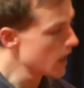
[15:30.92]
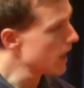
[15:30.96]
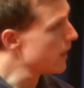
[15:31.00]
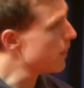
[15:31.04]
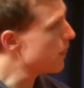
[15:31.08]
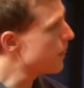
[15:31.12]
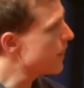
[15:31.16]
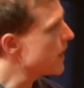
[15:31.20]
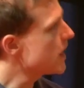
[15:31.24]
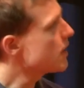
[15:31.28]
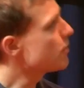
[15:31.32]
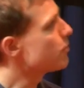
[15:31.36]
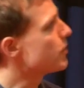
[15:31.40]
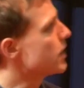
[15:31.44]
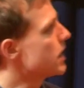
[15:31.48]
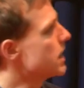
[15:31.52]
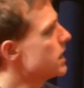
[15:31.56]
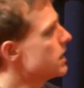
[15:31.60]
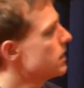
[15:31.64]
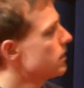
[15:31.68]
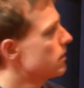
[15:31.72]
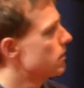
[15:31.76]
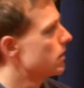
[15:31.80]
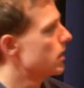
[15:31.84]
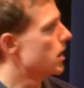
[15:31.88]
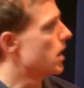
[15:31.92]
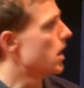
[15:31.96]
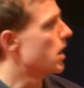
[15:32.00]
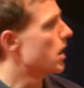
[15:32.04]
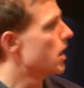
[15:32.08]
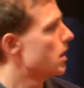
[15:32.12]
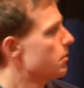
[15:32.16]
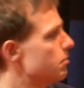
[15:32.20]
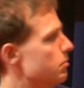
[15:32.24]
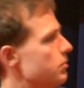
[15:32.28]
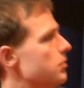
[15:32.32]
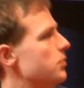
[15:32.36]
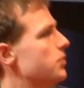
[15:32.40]
In theory,
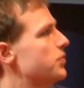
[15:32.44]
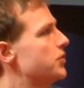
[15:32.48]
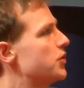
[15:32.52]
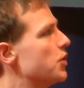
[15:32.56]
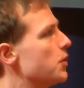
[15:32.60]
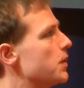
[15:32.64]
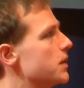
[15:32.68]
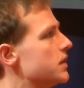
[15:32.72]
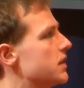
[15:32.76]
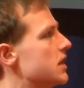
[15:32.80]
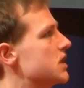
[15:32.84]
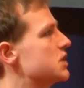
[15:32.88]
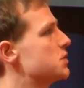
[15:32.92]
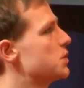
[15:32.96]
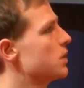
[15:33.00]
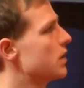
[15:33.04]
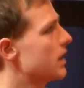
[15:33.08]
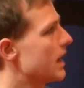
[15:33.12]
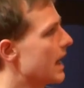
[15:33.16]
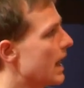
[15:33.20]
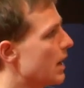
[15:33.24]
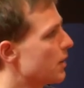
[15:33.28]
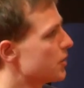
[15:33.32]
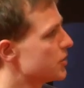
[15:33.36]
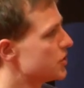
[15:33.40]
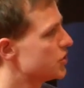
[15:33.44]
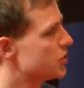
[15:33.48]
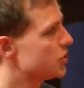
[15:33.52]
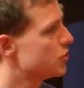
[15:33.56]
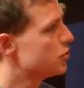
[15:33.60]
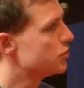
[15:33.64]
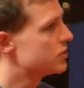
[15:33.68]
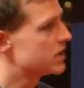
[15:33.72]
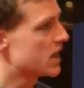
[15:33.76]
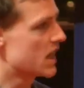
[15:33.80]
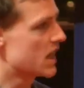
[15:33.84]
doing this would allow us to